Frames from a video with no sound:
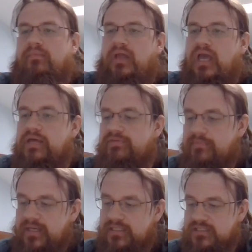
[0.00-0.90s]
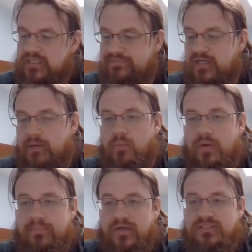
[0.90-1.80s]
if it means lifting up
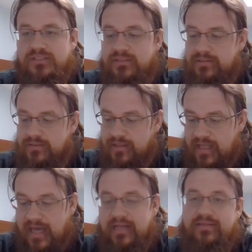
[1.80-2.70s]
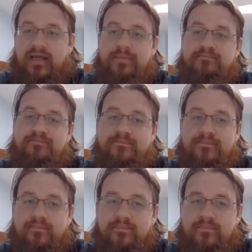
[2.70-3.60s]
one person at a time
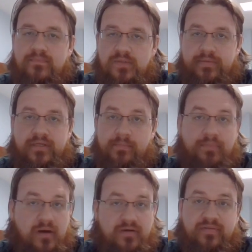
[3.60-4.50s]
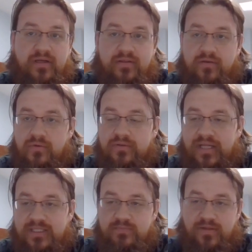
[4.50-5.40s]
to become part of the, the whole
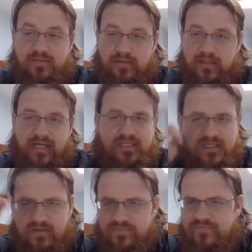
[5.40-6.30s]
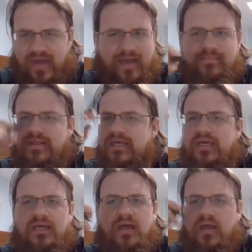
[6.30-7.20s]
Knightsmith collective,
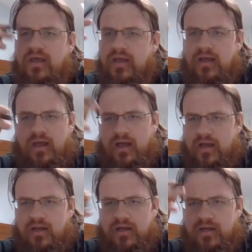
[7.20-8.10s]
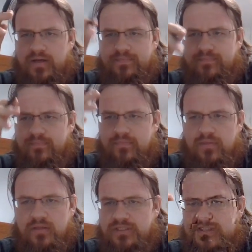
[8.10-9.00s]
family, uh, uh,
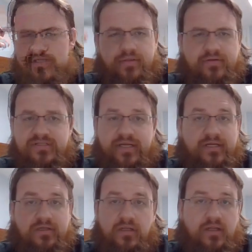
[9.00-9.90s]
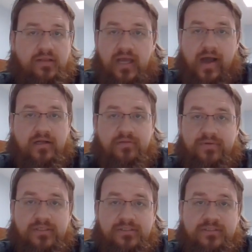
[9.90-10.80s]
just another tentacle on the
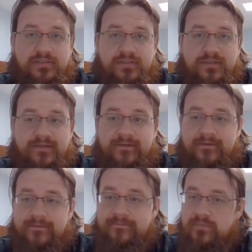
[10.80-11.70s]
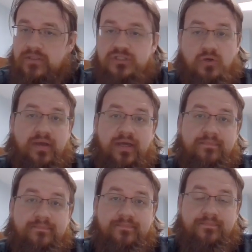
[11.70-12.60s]
octopus, so be it.
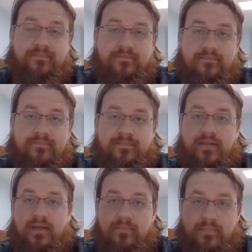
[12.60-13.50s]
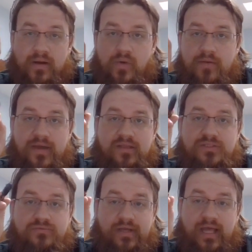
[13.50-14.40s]
But I want to make
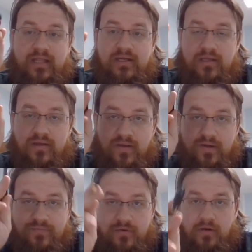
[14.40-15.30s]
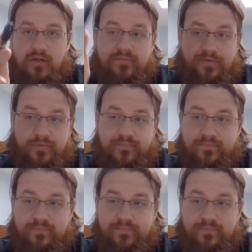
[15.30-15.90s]
this a reality for all of you.